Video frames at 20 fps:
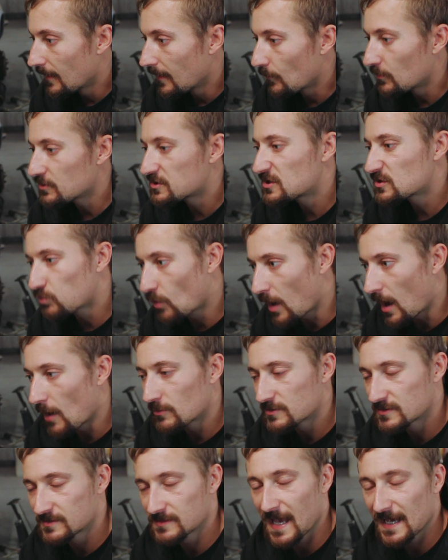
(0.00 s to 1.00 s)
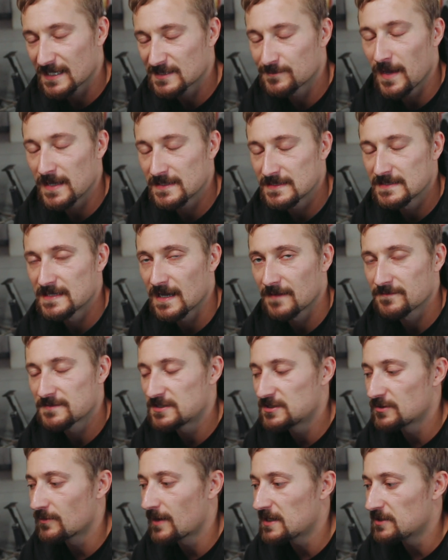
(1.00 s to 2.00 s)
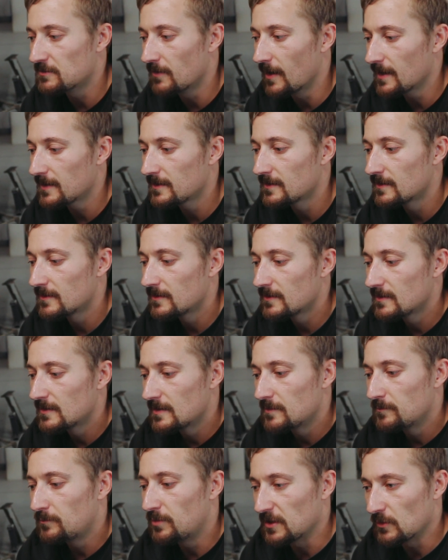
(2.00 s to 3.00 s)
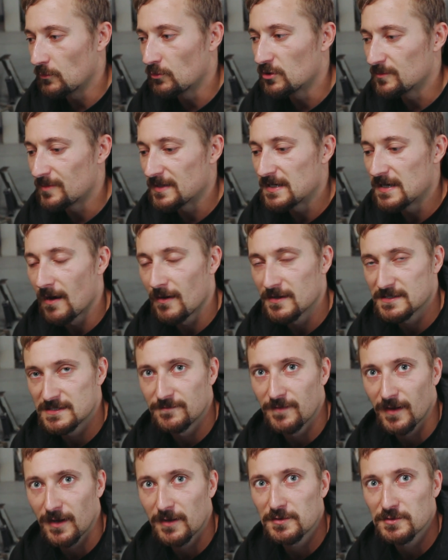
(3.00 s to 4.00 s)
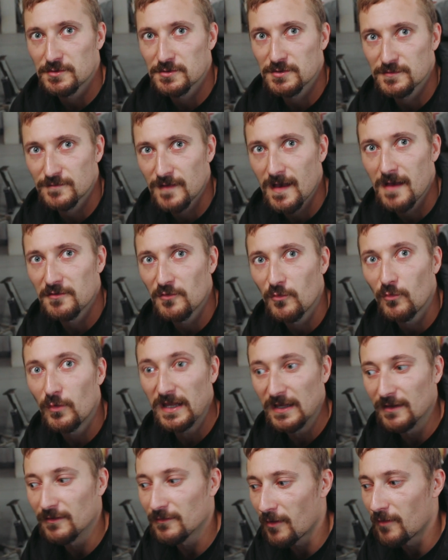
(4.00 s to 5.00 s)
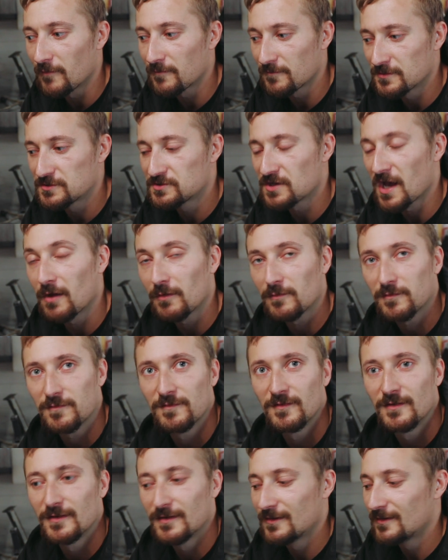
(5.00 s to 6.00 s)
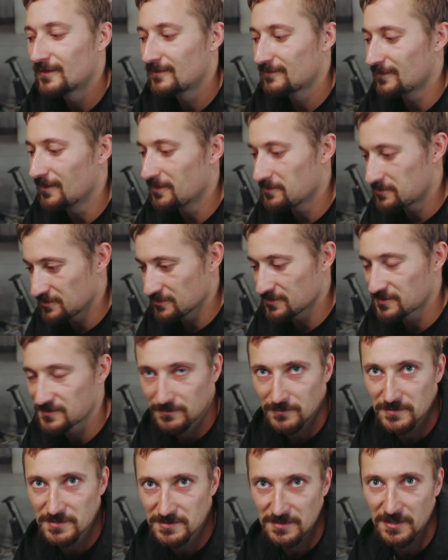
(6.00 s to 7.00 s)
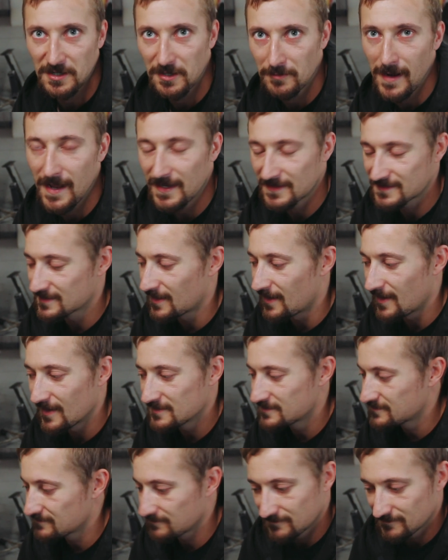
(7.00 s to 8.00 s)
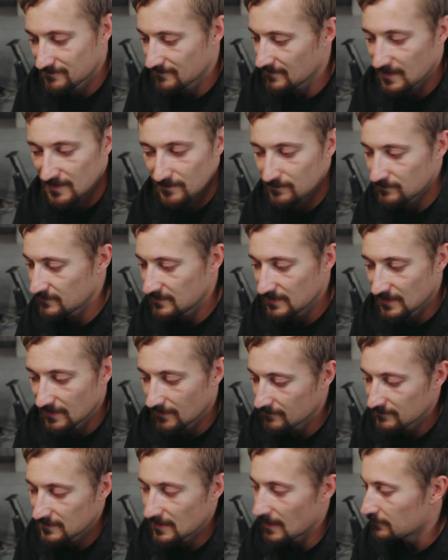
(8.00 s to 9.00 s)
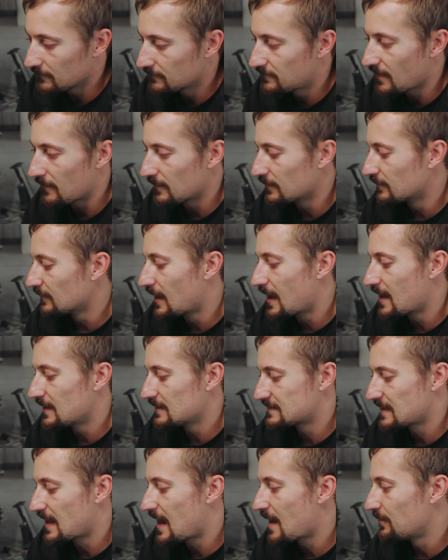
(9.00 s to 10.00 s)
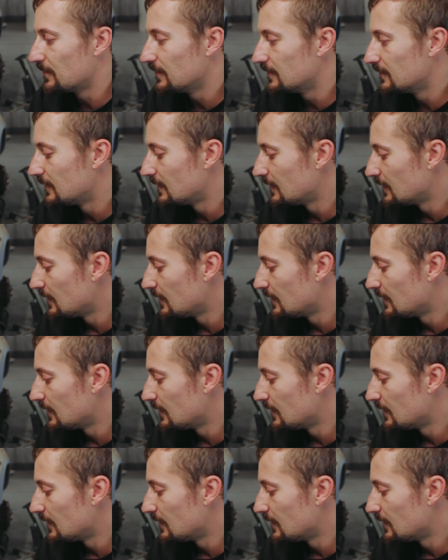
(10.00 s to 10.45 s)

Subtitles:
which is what I was expecting to have to do anyway, but it would have been nice if I could have just found a wheel off the shelf that just was the correct size. You know, very unlikely to happen,